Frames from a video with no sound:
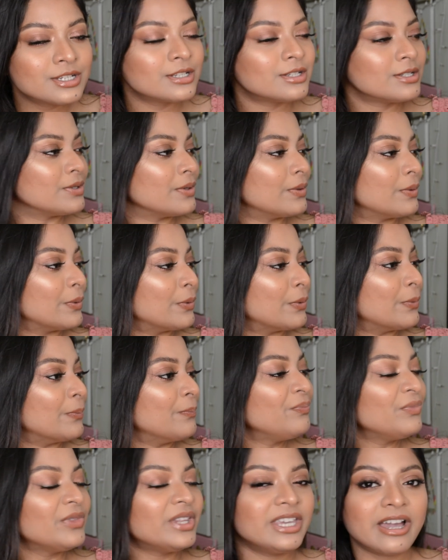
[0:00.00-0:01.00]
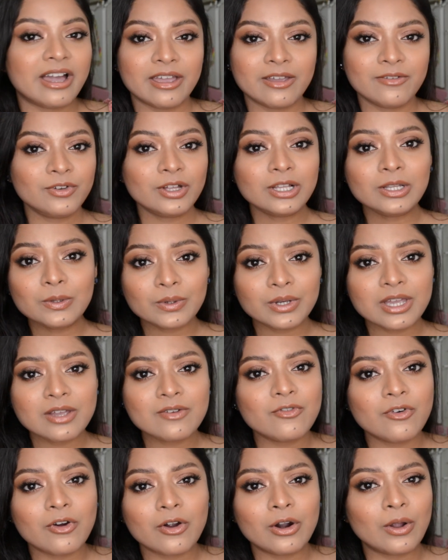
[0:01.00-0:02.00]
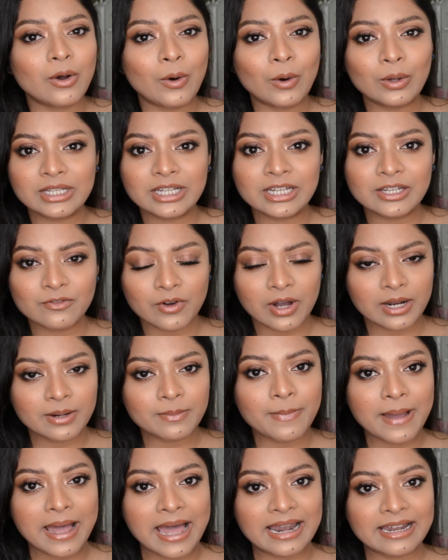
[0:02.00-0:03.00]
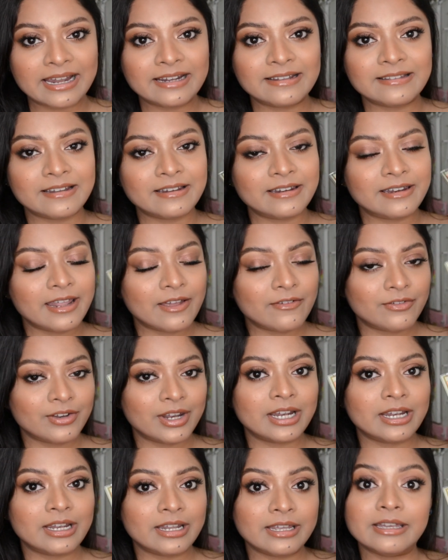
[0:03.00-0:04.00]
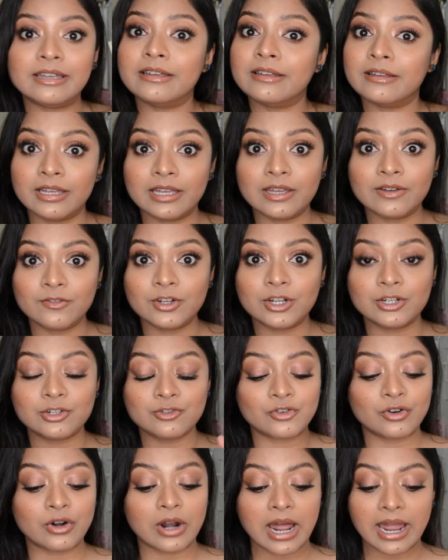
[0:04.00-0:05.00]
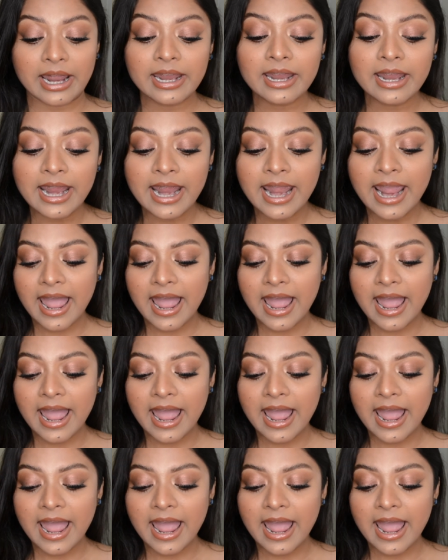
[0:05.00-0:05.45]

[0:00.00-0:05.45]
So yeah, if you're looking for all-in-one palette, then definitely give it a try.